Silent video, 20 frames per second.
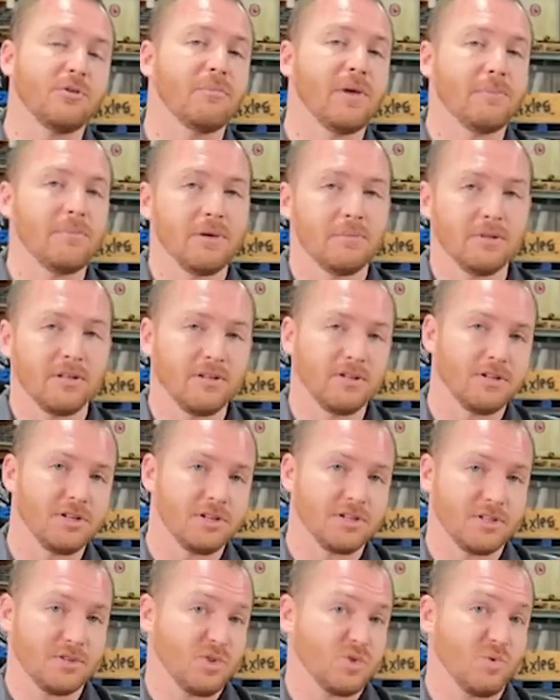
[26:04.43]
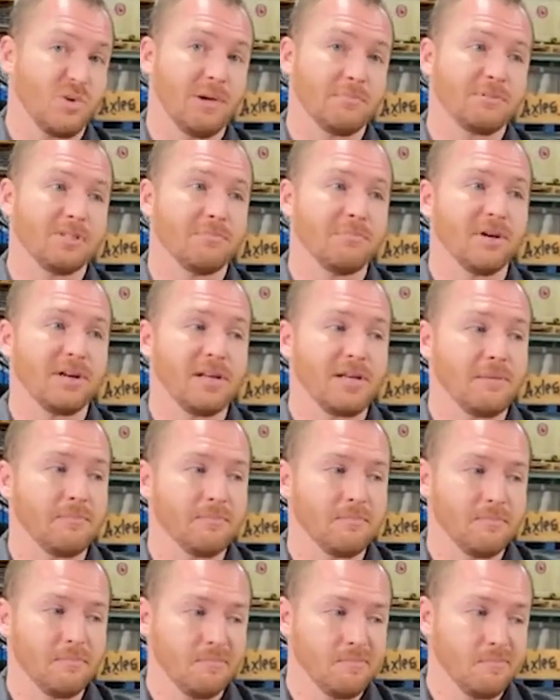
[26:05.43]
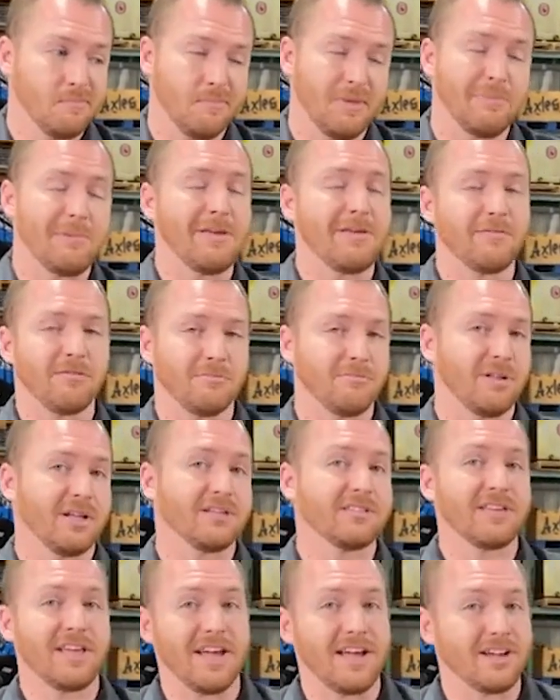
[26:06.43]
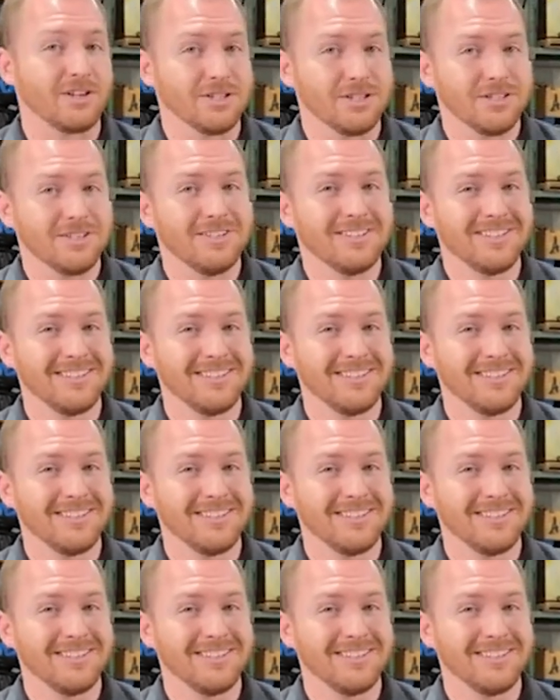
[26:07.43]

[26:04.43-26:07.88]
you may be able to just swap somebody, maybe even plus cash,